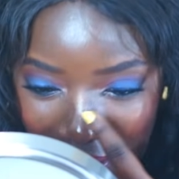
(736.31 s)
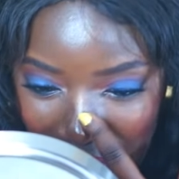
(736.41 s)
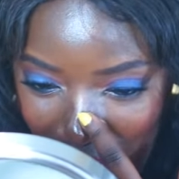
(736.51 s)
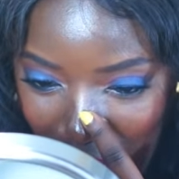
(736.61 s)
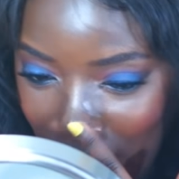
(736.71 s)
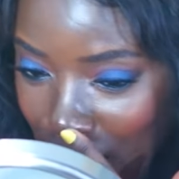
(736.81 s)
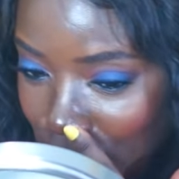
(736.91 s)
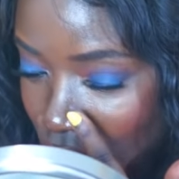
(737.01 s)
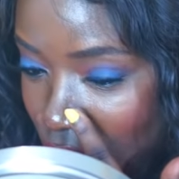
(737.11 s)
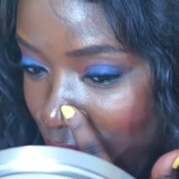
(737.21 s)
The
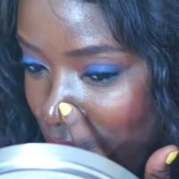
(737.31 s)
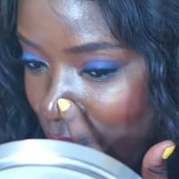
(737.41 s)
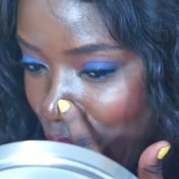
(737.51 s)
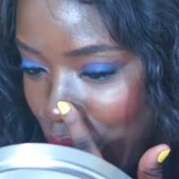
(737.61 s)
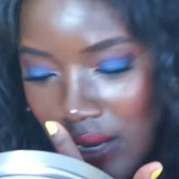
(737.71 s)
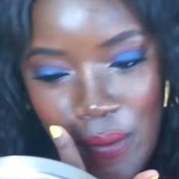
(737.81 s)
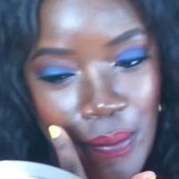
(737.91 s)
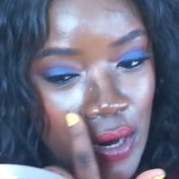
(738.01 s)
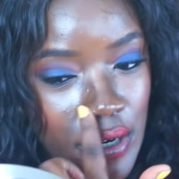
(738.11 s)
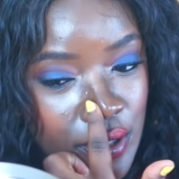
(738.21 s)
foundation has broken
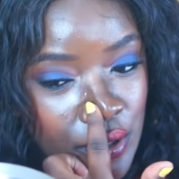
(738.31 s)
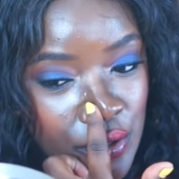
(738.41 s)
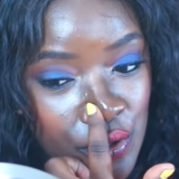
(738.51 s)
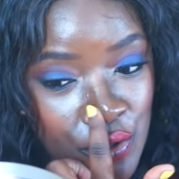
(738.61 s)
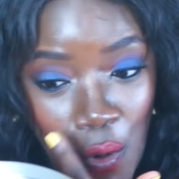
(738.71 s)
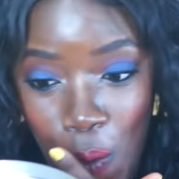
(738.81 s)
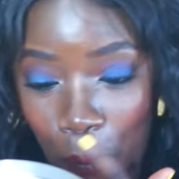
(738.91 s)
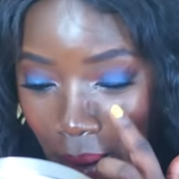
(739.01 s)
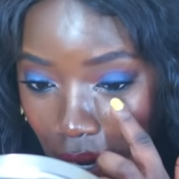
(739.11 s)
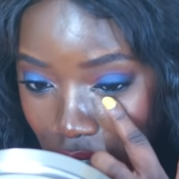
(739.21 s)
apart so
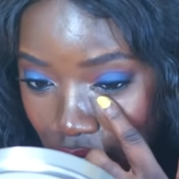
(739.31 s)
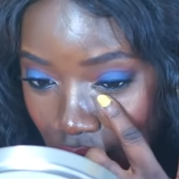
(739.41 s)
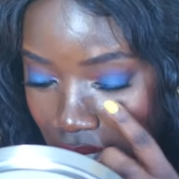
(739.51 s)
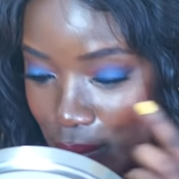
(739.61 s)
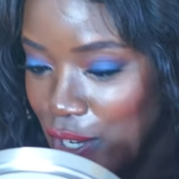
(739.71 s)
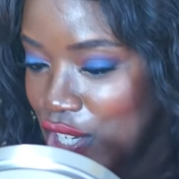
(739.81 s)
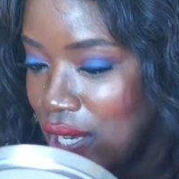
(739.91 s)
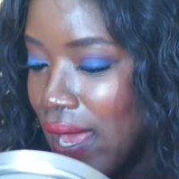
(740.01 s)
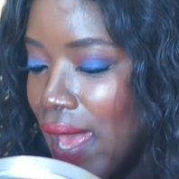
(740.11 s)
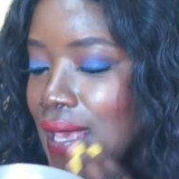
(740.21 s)
much,
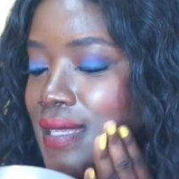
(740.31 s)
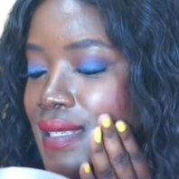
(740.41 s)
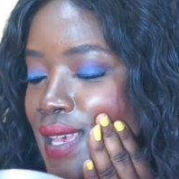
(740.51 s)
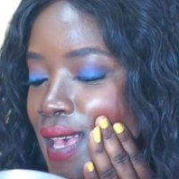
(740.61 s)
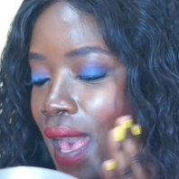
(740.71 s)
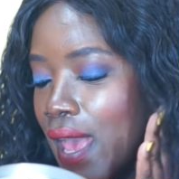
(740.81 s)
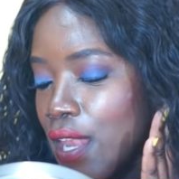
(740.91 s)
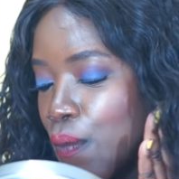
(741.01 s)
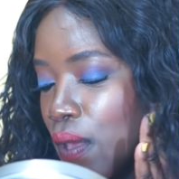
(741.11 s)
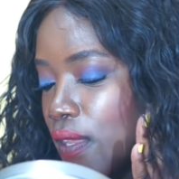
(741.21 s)
especially, I guess,
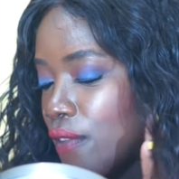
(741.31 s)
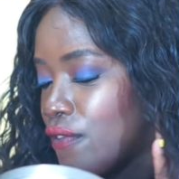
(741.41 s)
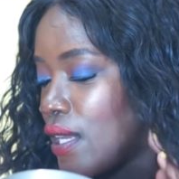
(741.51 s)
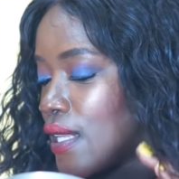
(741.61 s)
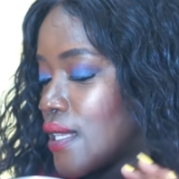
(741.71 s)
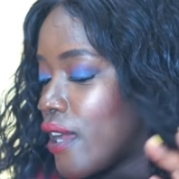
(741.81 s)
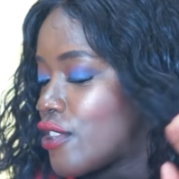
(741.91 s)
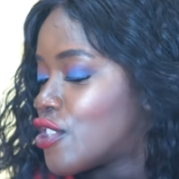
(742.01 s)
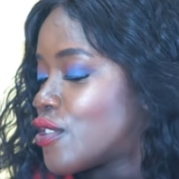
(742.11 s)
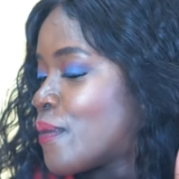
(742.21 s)
anywhere that I've really
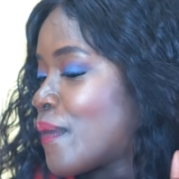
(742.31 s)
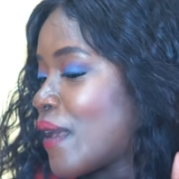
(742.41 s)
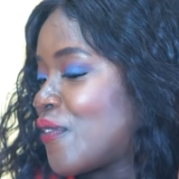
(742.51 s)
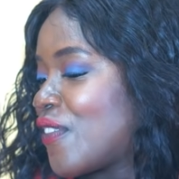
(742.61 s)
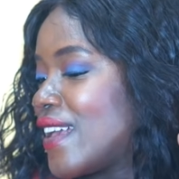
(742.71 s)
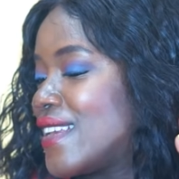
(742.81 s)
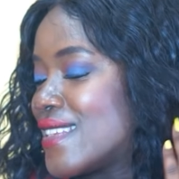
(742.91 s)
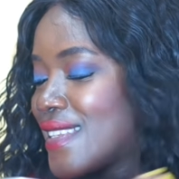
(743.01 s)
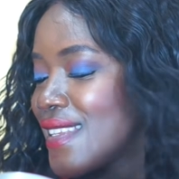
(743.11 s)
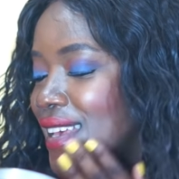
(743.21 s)
touched my
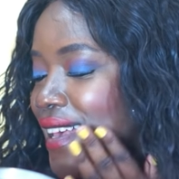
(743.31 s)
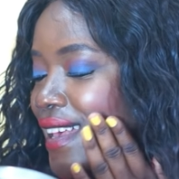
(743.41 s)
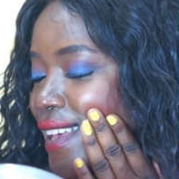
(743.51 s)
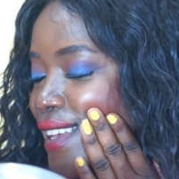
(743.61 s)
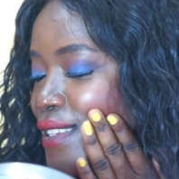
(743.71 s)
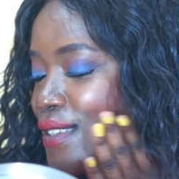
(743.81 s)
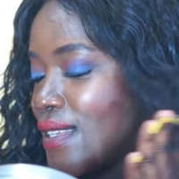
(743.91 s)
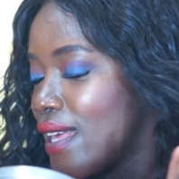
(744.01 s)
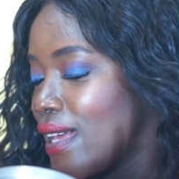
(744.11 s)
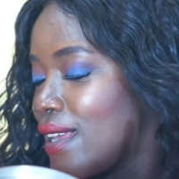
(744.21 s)
face. Do you
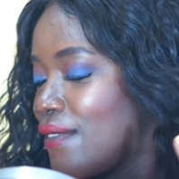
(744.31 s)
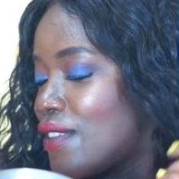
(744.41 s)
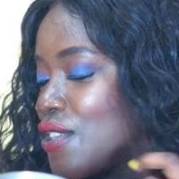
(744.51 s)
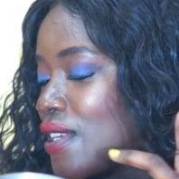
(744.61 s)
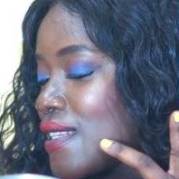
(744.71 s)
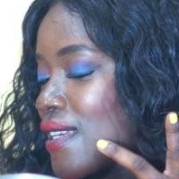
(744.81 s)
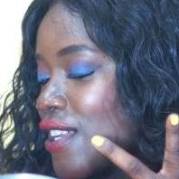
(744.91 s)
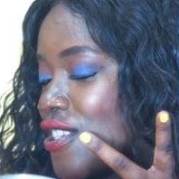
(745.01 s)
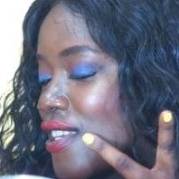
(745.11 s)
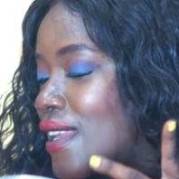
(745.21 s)
see that? I've literally
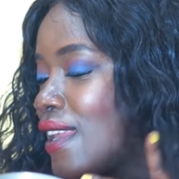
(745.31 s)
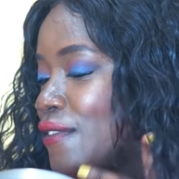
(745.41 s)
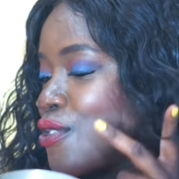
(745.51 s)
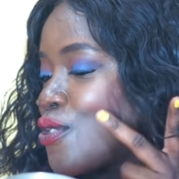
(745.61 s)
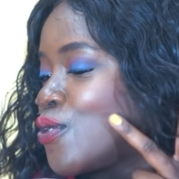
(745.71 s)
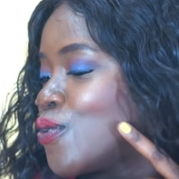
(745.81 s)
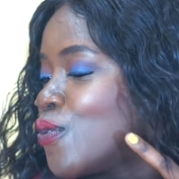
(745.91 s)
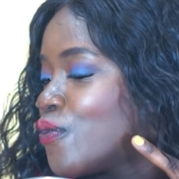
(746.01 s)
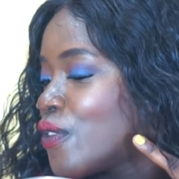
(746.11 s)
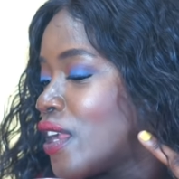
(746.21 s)
touched and left
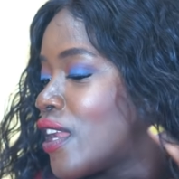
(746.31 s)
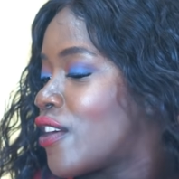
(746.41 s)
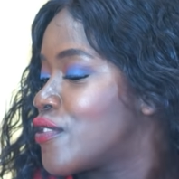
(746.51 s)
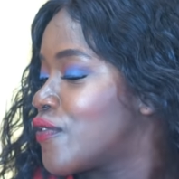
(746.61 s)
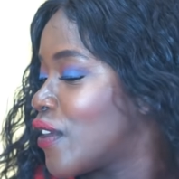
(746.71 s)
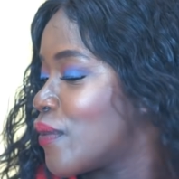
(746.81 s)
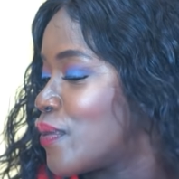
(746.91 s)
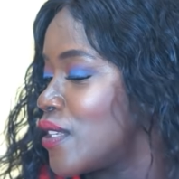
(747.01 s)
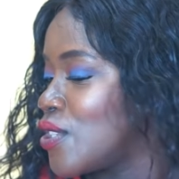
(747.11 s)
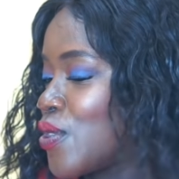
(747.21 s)
two very large
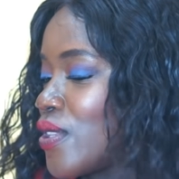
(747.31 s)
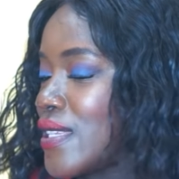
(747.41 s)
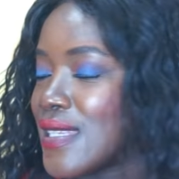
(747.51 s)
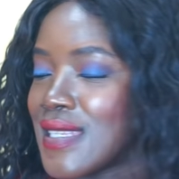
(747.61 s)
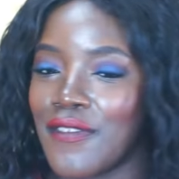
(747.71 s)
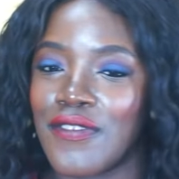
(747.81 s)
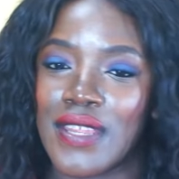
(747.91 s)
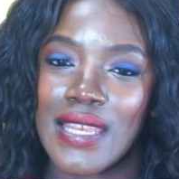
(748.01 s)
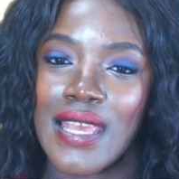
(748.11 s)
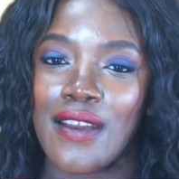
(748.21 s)
fingerprints. So this is
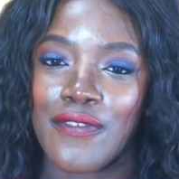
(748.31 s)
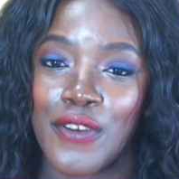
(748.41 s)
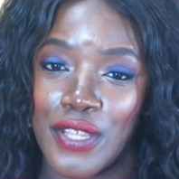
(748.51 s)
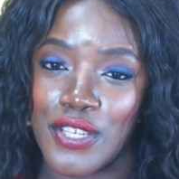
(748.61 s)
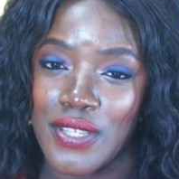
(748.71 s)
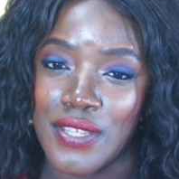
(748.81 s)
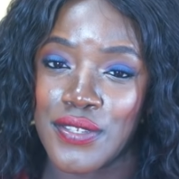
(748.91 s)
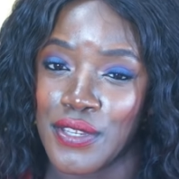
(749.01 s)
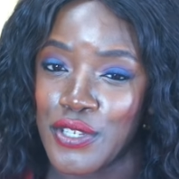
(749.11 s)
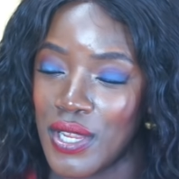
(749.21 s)
definitely a foundation that's
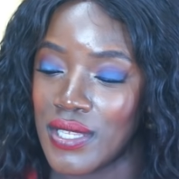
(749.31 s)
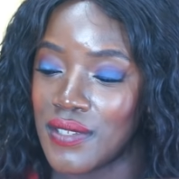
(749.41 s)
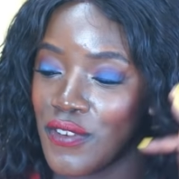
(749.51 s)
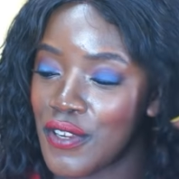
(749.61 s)
going to transfer.